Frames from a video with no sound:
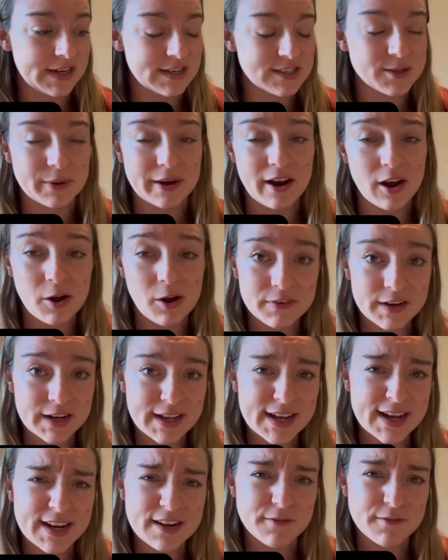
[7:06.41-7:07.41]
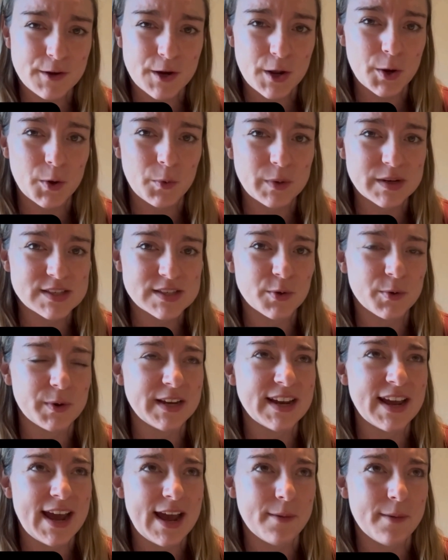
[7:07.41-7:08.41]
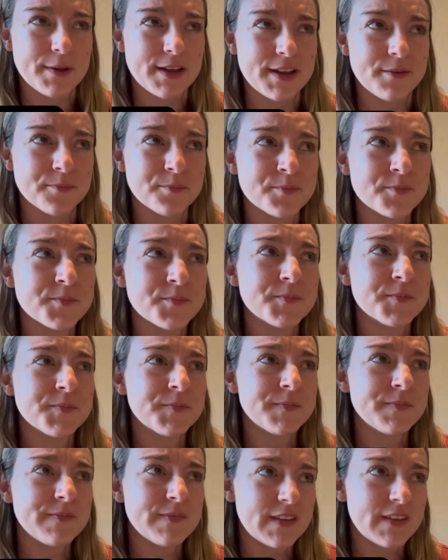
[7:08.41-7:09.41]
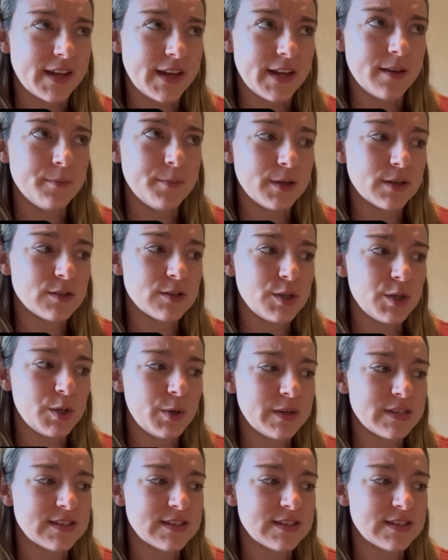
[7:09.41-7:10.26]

So I already kind of know what's going to happen in book 2.